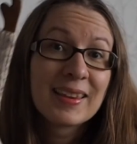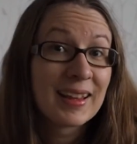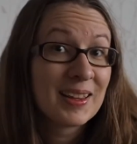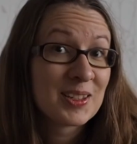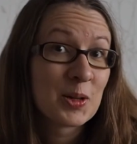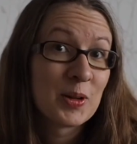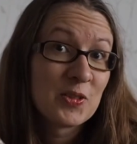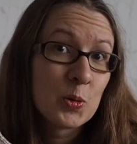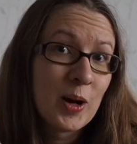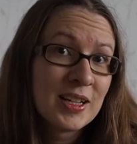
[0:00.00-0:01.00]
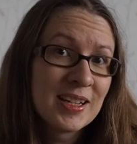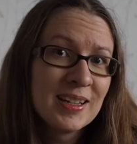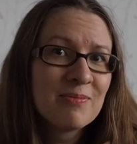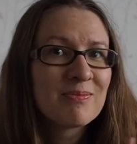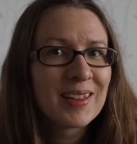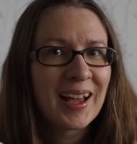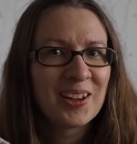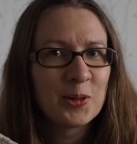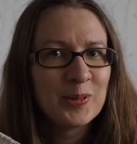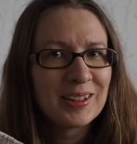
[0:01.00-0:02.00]
Thank you so much for watching. I
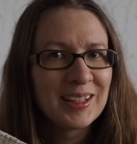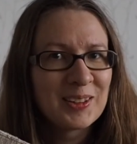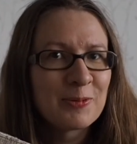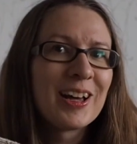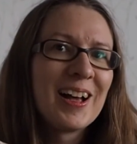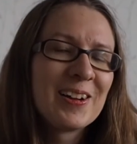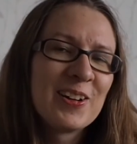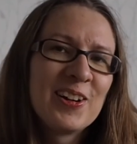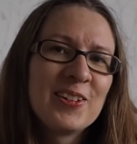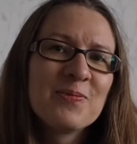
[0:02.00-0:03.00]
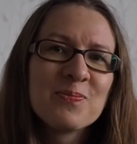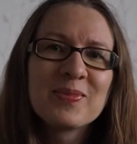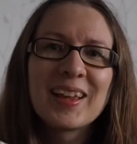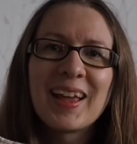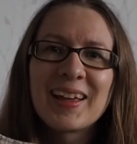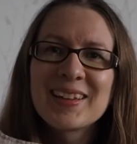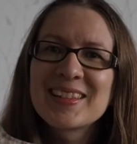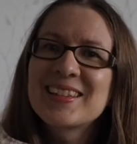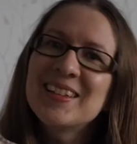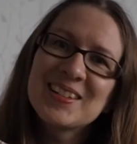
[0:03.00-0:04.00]
hope you like the pattern,
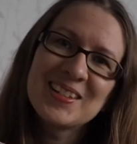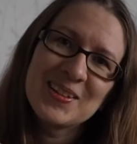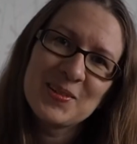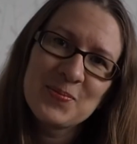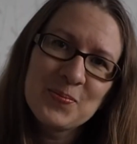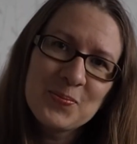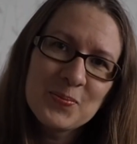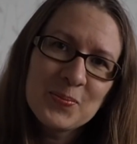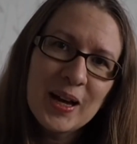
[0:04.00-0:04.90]
and see you soon.